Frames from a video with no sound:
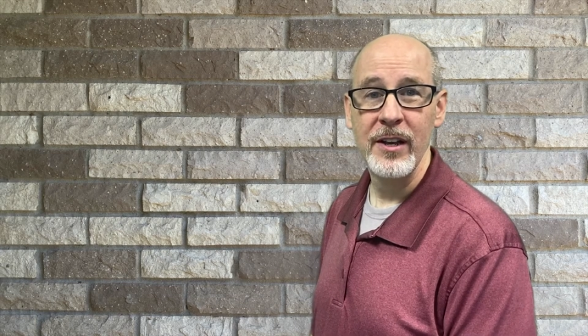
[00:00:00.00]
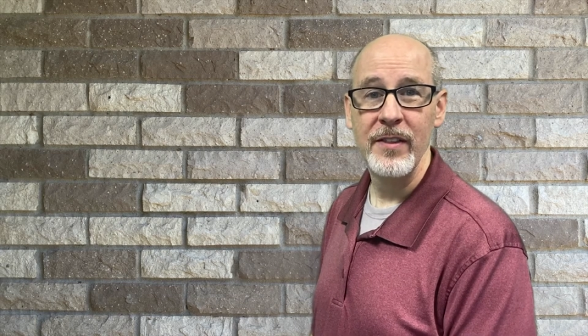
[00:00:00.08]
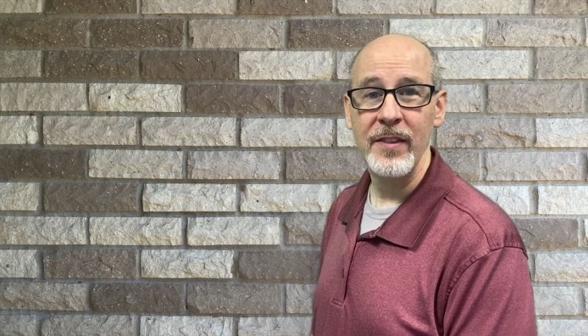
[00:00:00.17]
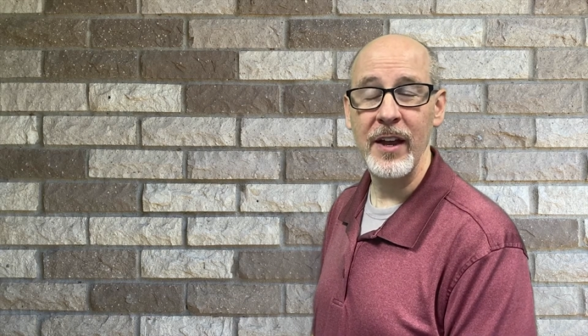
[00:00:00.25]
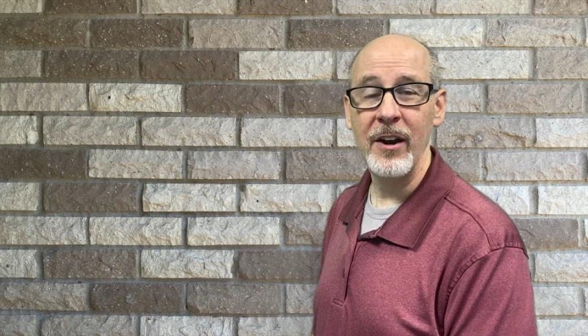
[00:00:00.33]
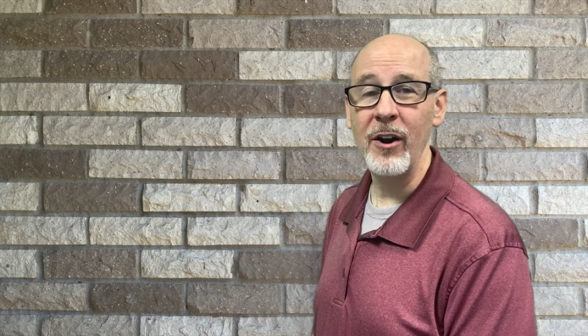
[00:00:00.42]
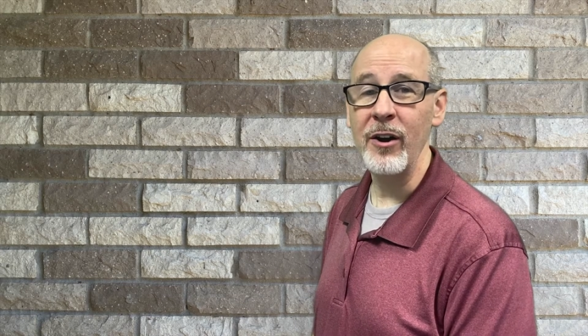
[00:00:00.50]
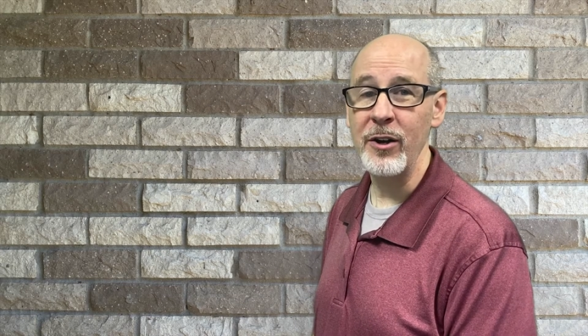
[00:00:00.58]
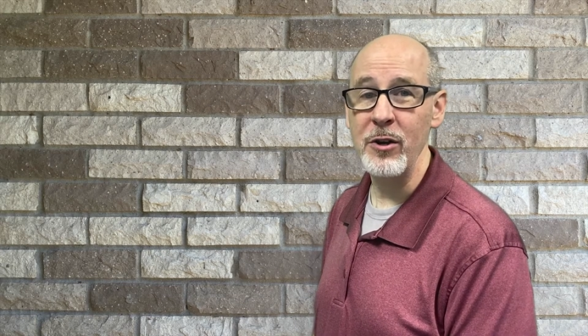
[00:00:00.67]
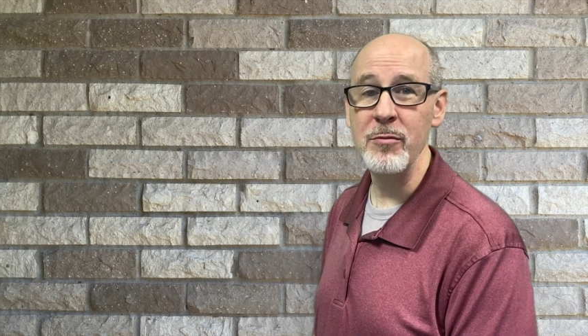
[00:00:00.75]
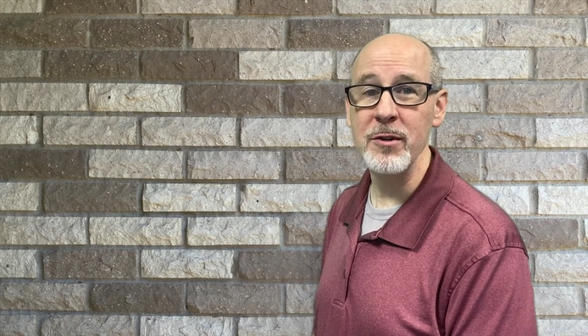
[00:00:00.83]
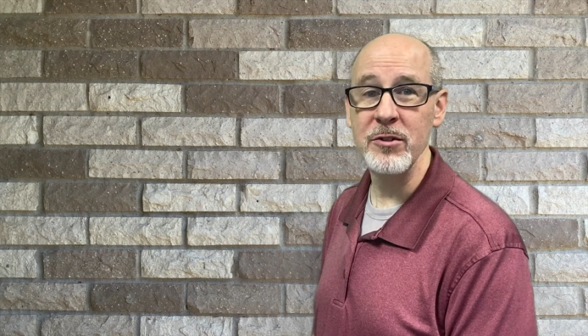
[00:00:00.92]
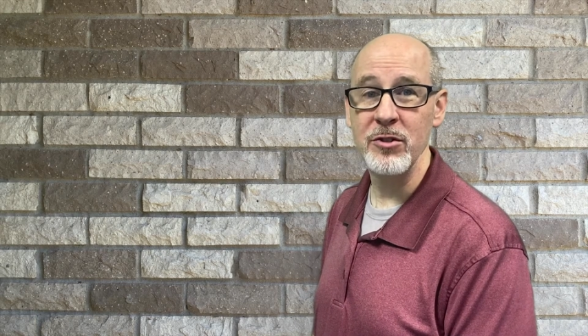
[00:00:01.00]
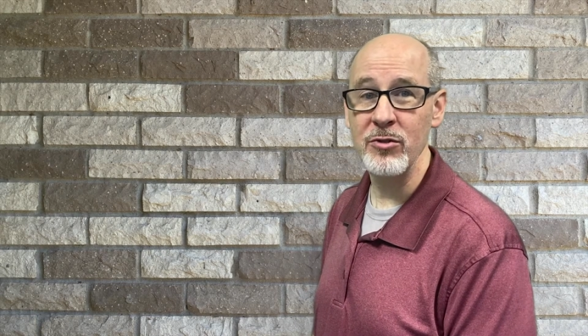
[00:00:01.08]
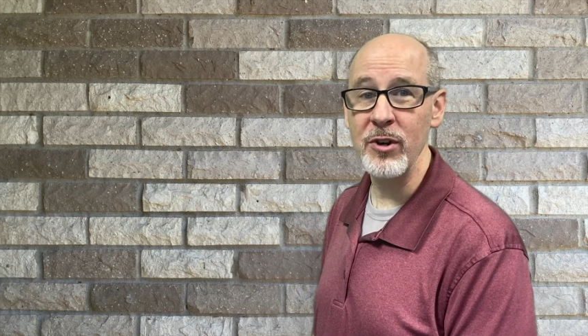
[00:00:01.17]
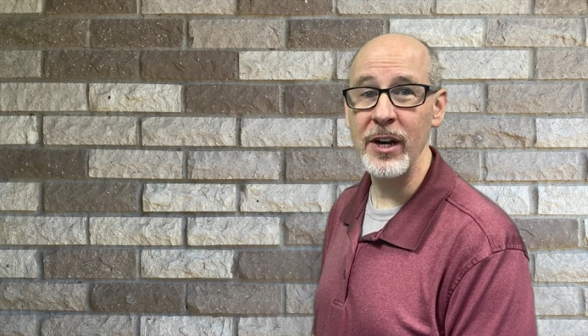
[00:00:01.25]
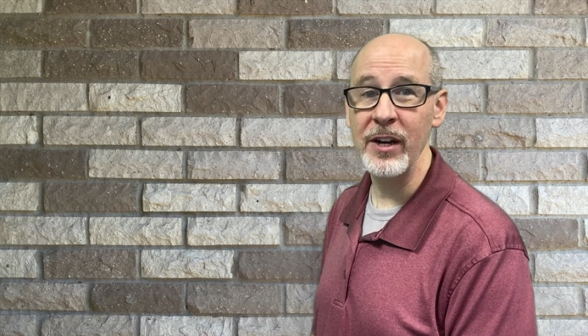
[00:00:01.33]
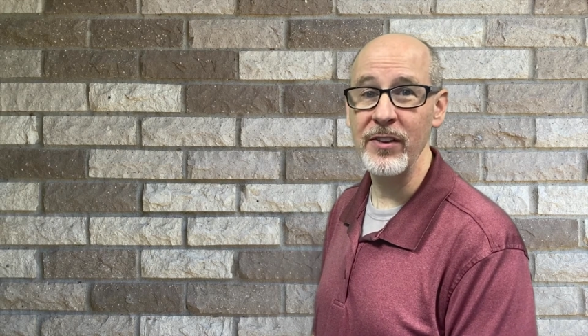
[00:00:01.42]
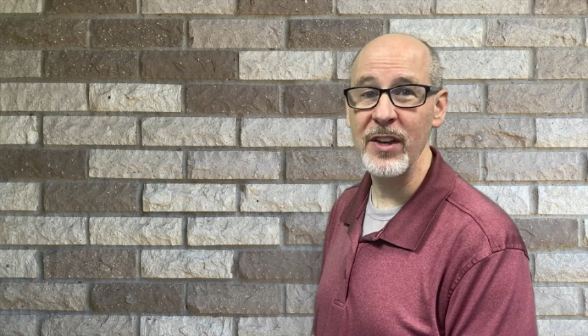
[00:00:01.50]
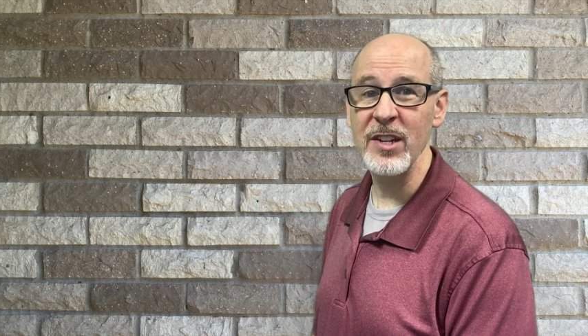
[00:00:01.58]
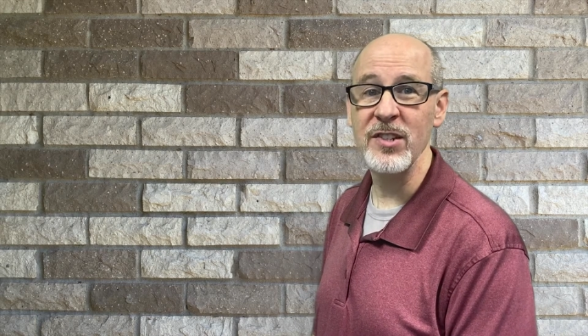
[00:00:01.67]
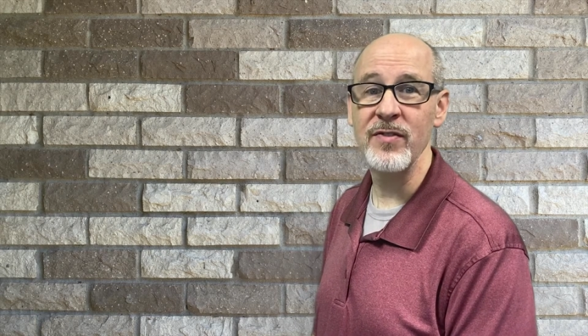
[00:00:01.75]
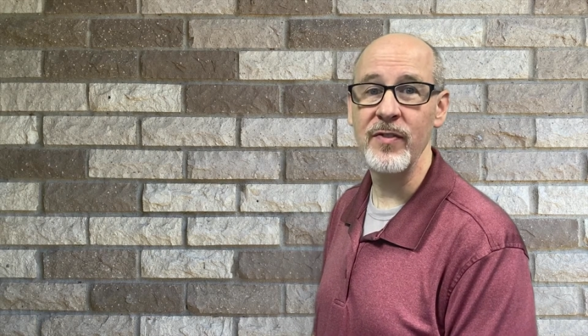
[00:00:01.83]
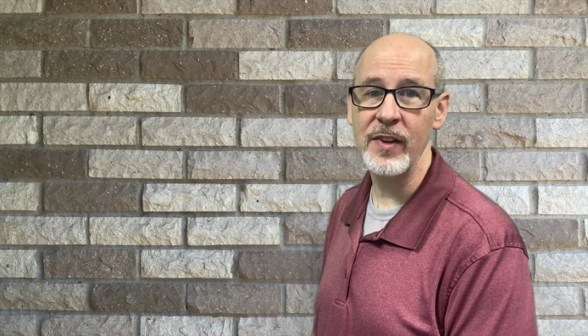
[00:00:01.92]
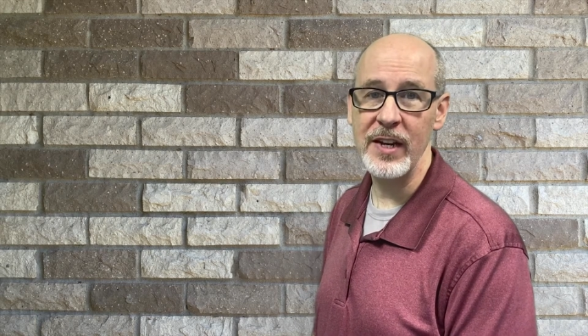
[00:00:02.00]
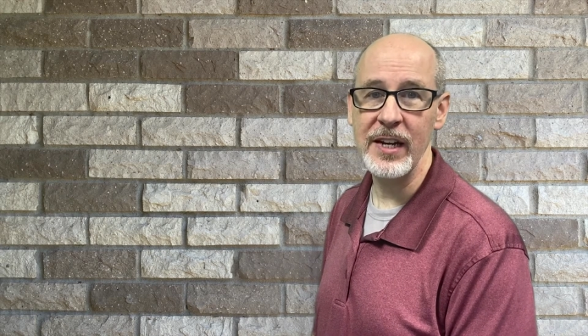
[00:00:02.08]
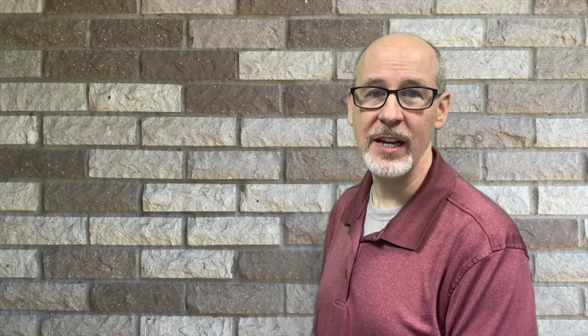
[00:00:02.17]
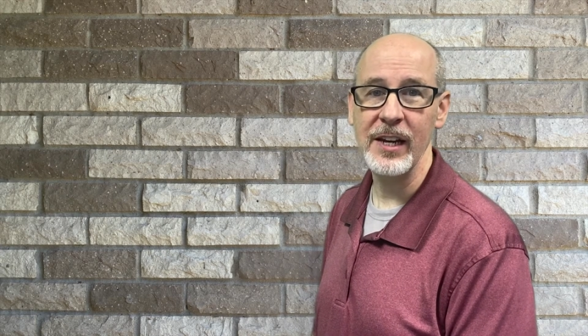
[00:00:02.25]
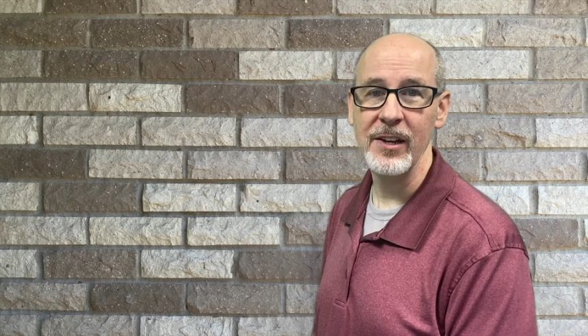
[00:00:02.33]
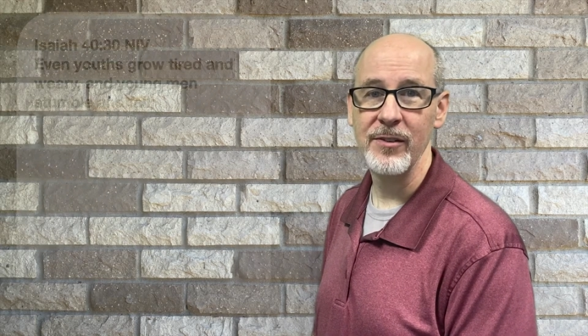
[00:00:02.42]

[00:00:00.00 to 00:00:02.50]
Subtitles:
that our human strength is fleeting.